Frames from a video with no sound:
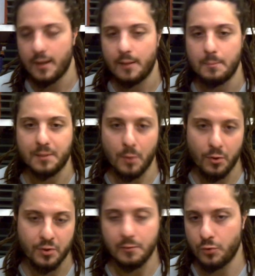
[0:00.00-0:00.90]
but
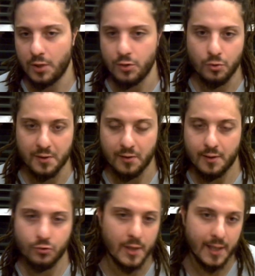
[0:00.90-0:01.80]
both the moon and Jupiter are
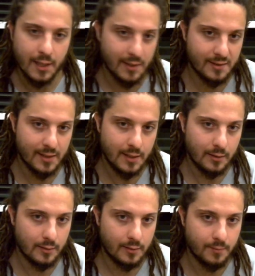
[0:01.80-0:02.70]
trining the
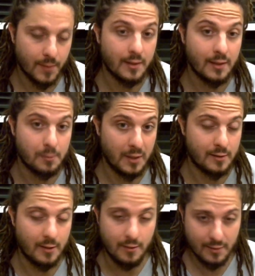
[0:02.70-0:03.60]
ascendant, and this means
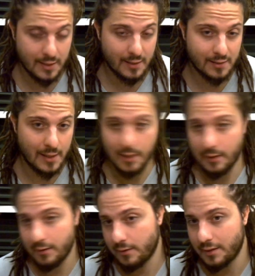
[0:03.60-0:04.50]
they are
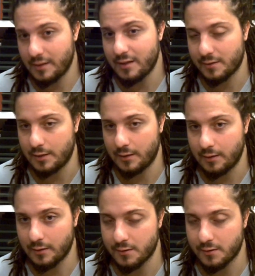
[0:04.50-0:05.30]
sextiling the descendant.